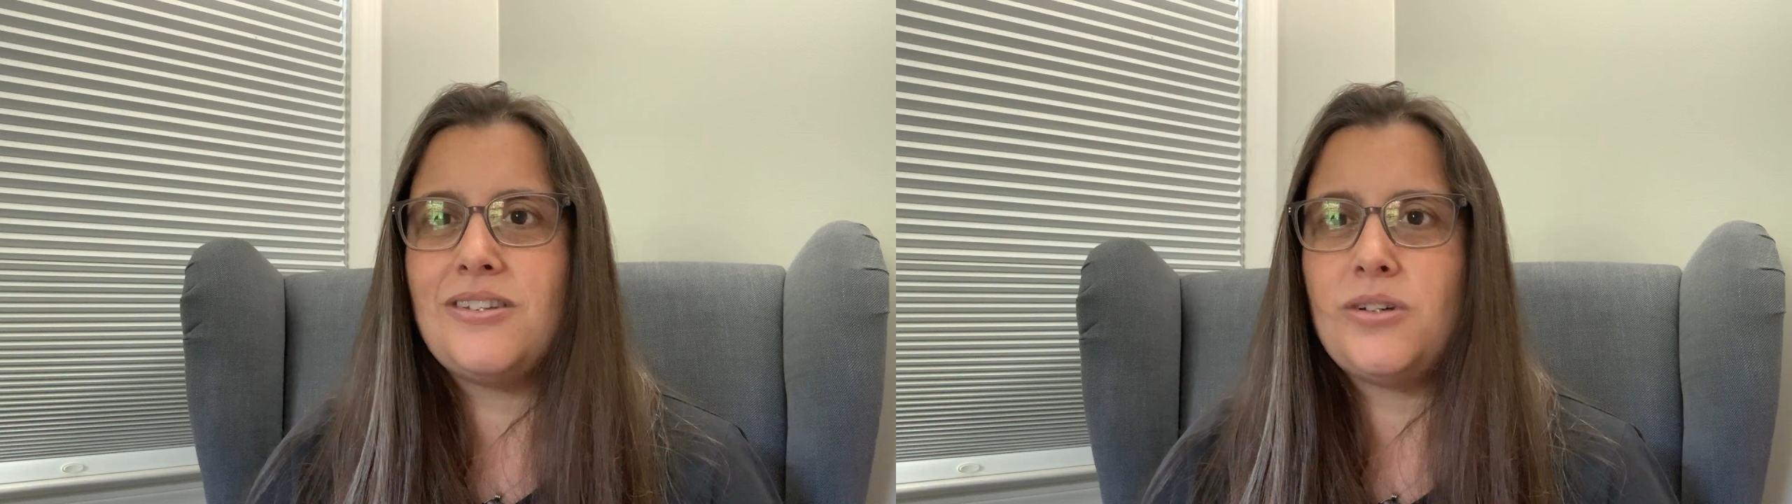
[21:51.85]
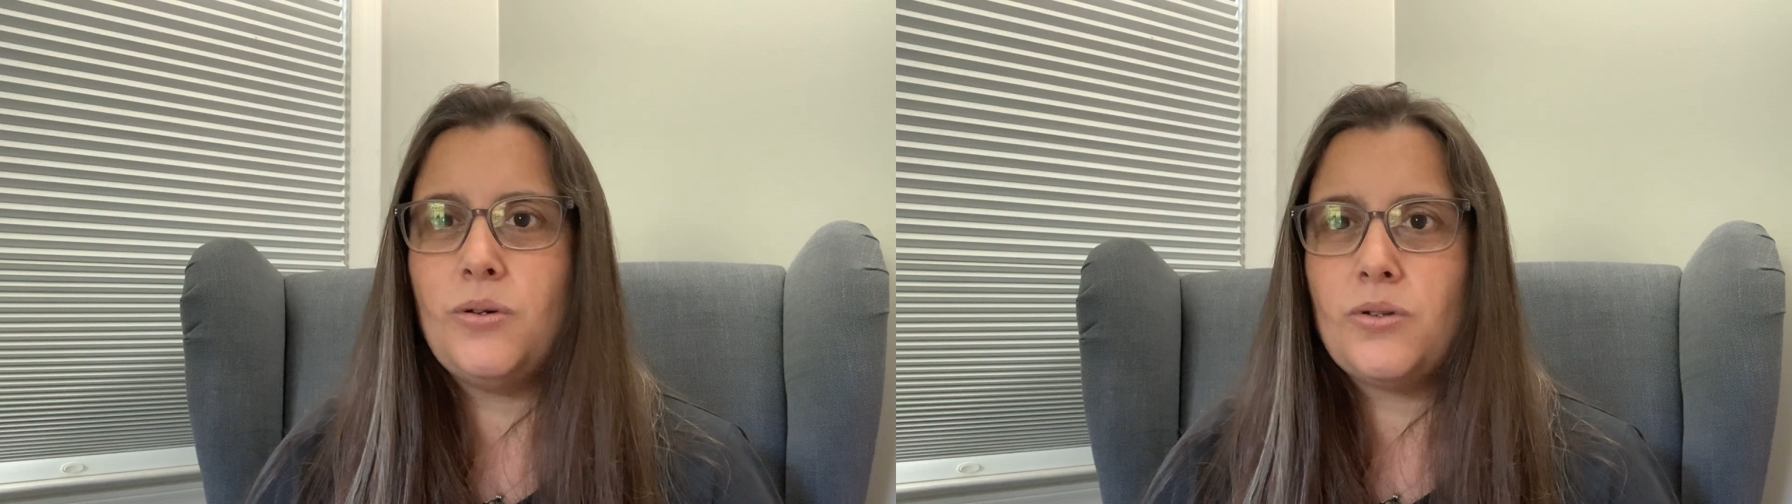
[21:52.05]

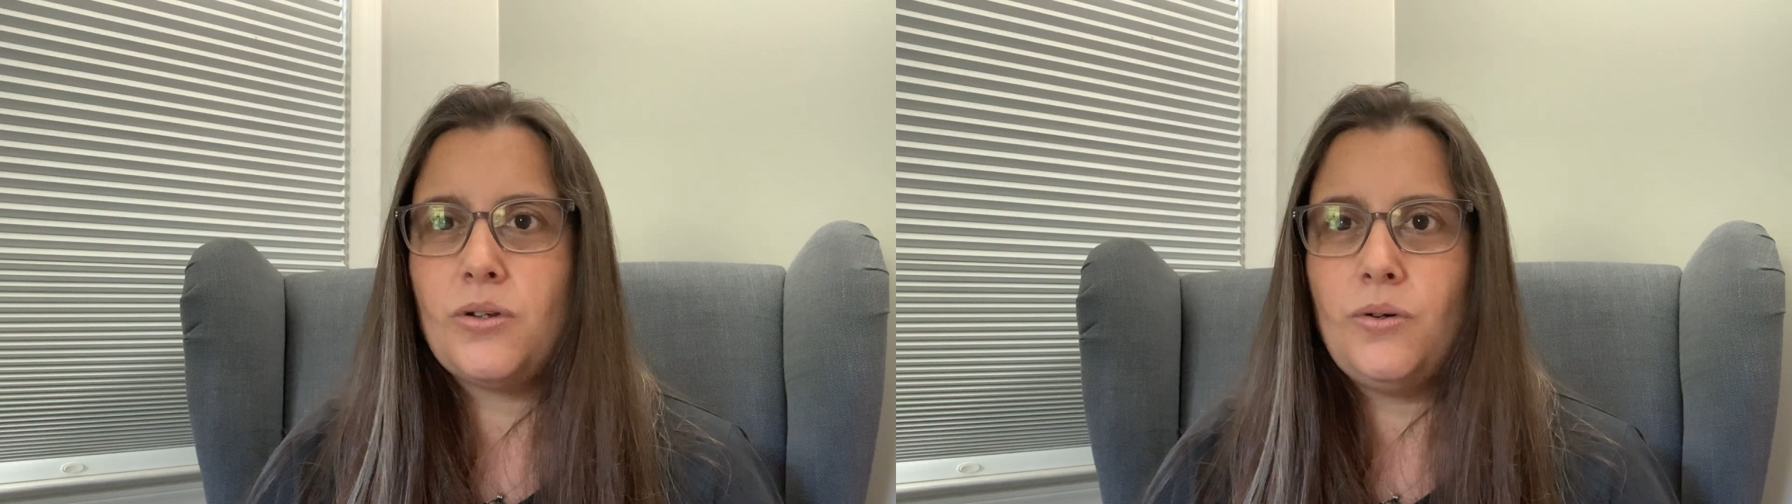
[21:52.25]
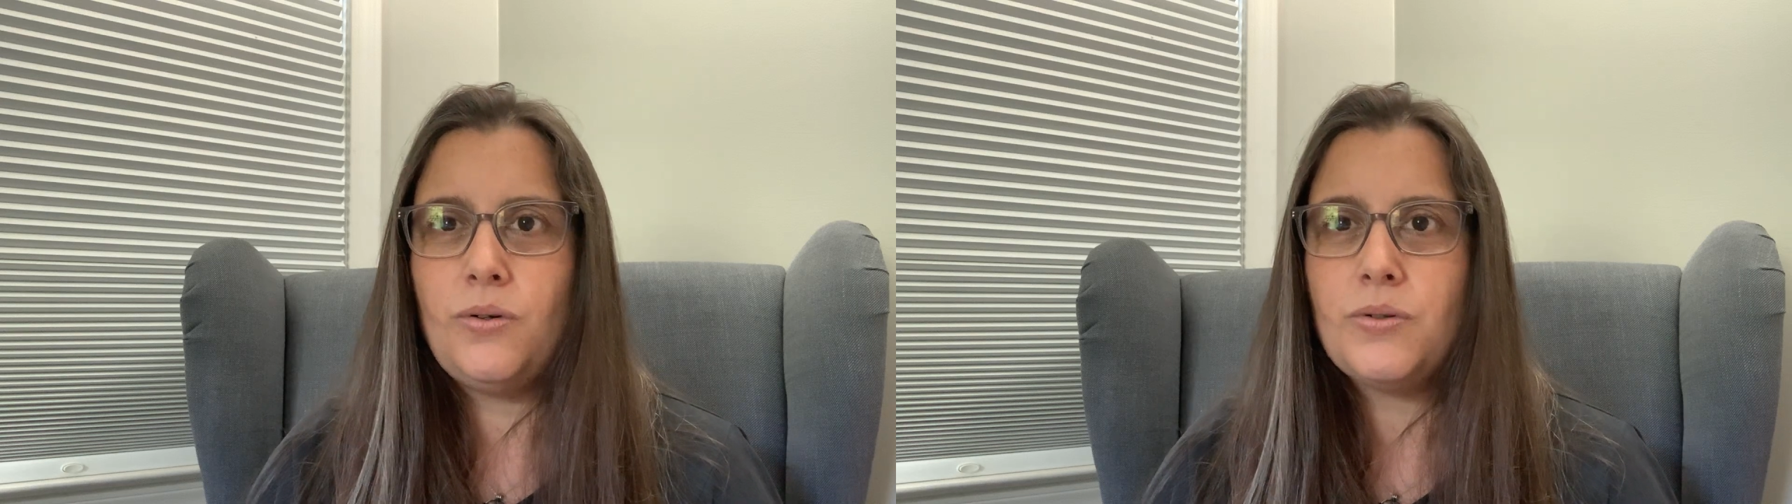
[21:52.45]
those
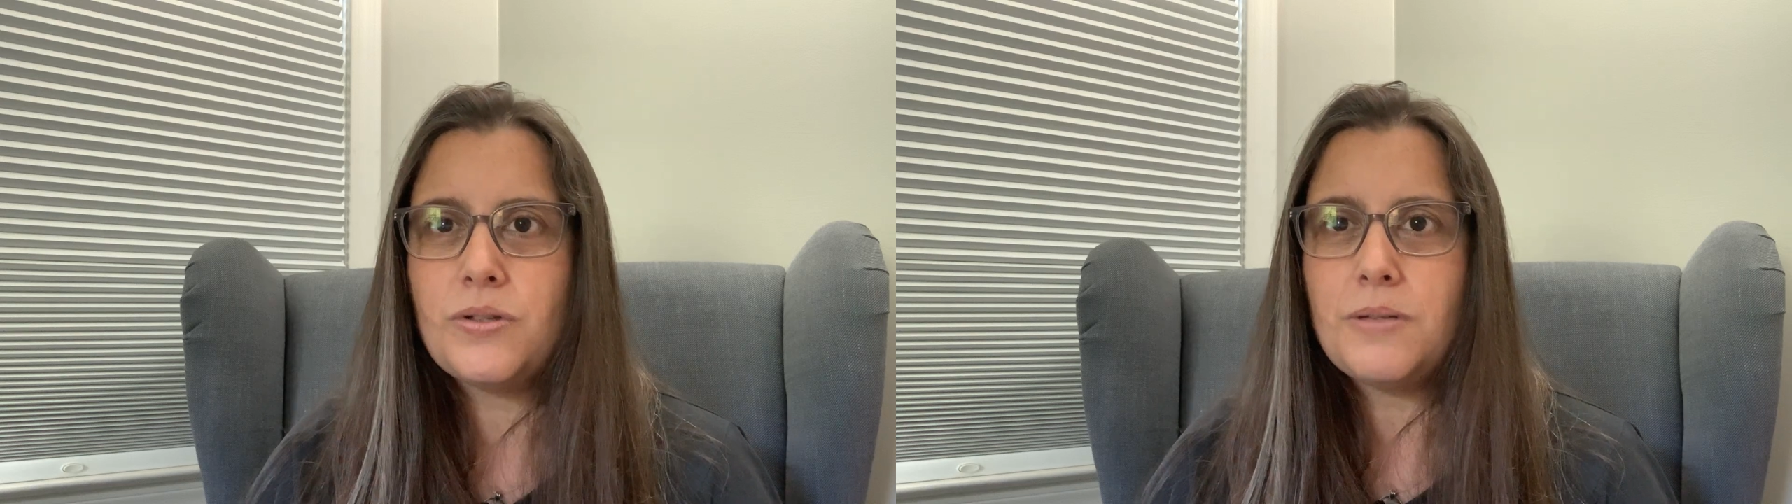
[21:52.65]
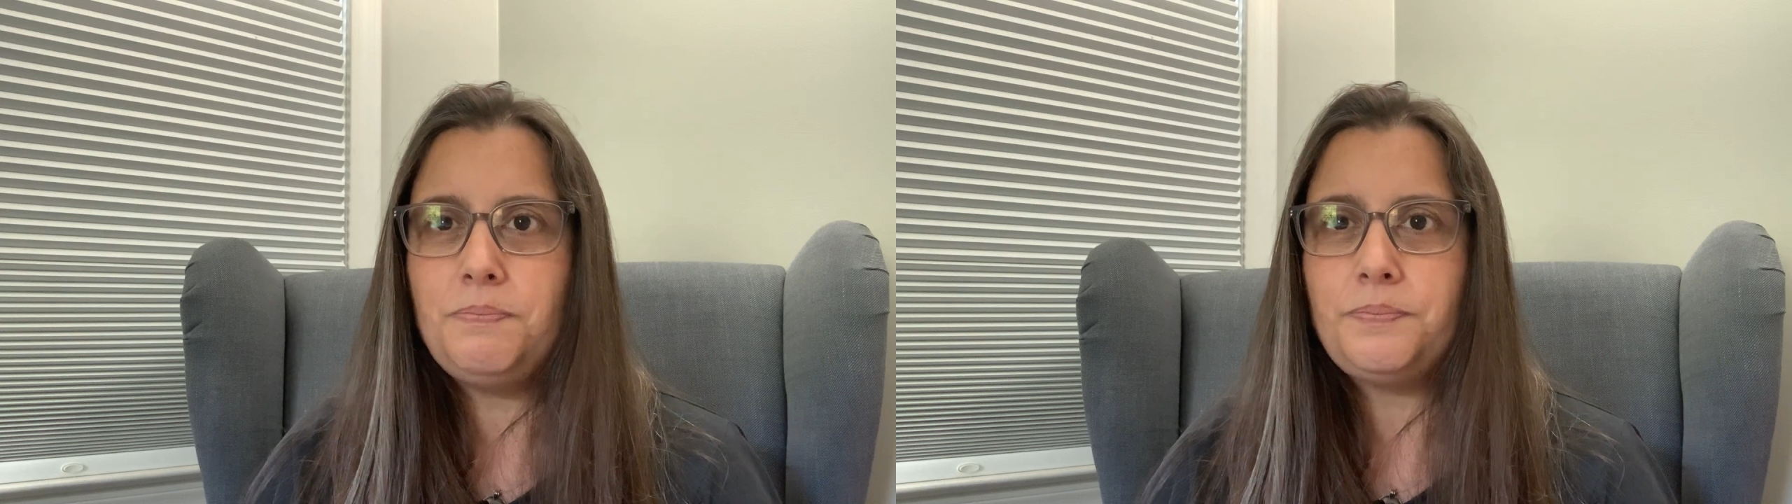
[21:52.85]
goals.